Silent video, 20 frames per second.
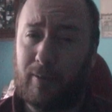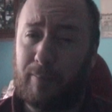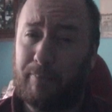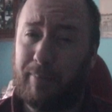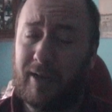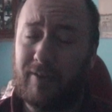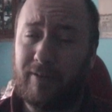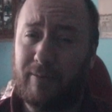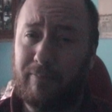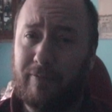
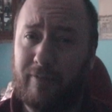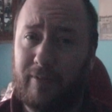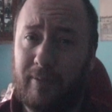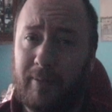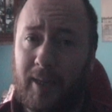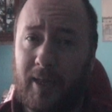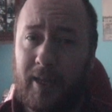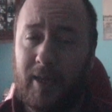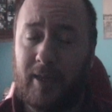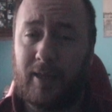Picked up for
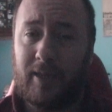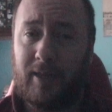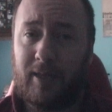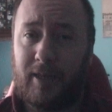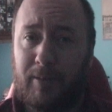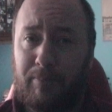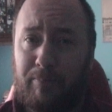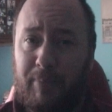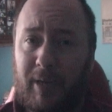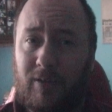
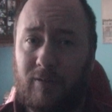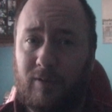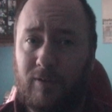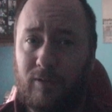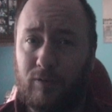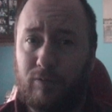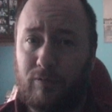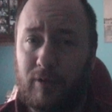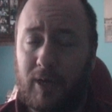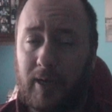
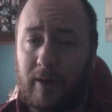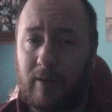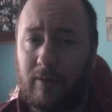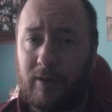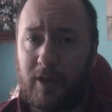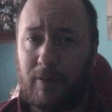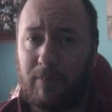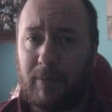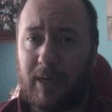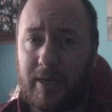pittance, really, on
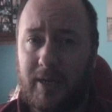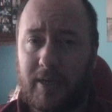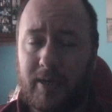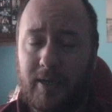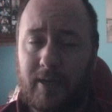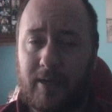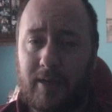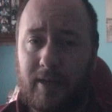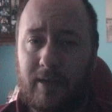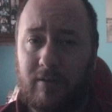
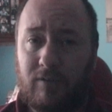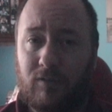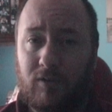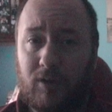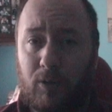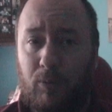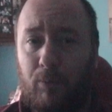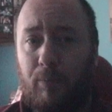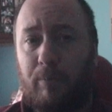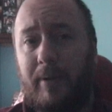eBay. So
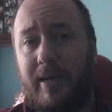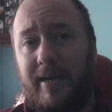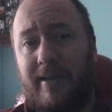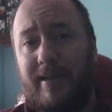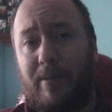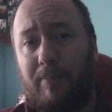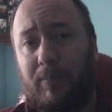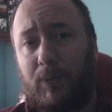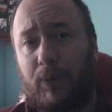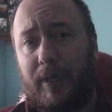I will be
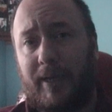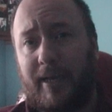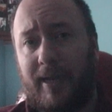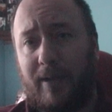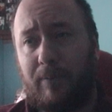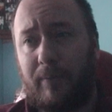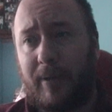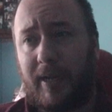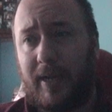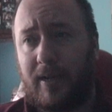demoing
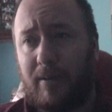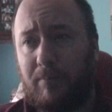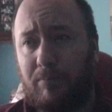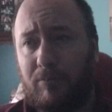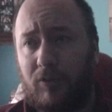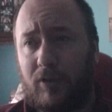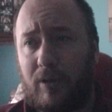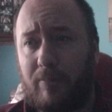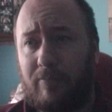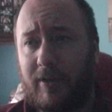that when it
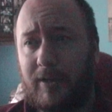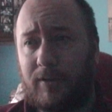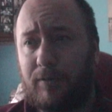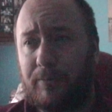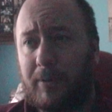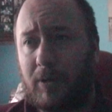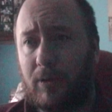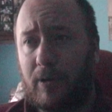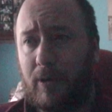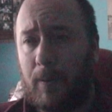comes, hopefully
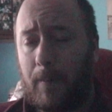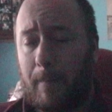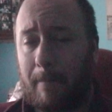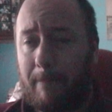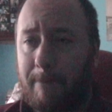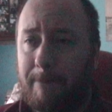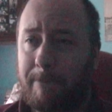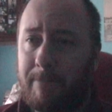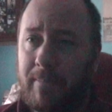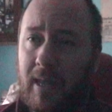tomorrow.
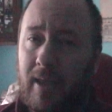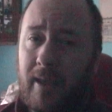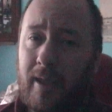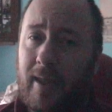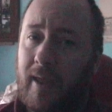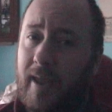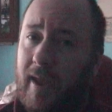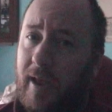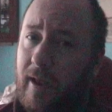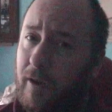
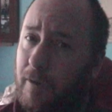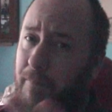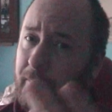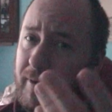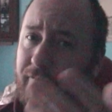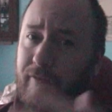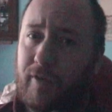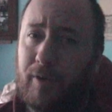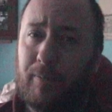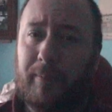I'll be
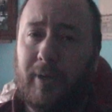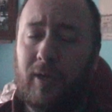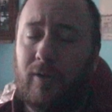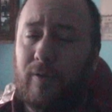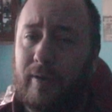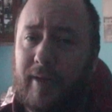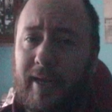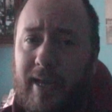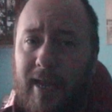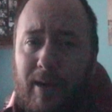filming it
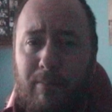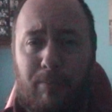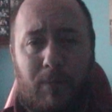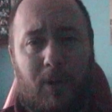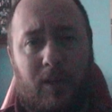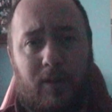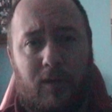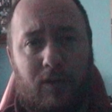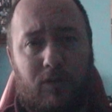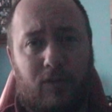on a
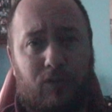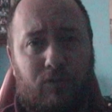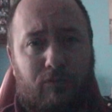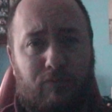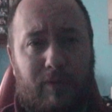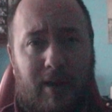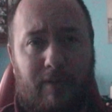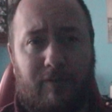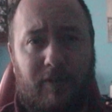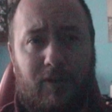camera that's
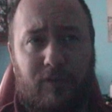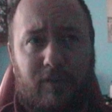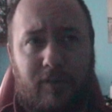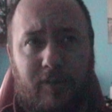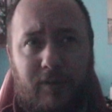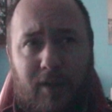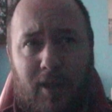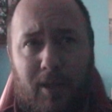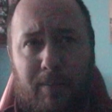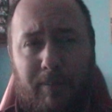relevant to the
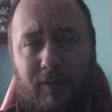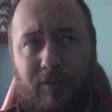time.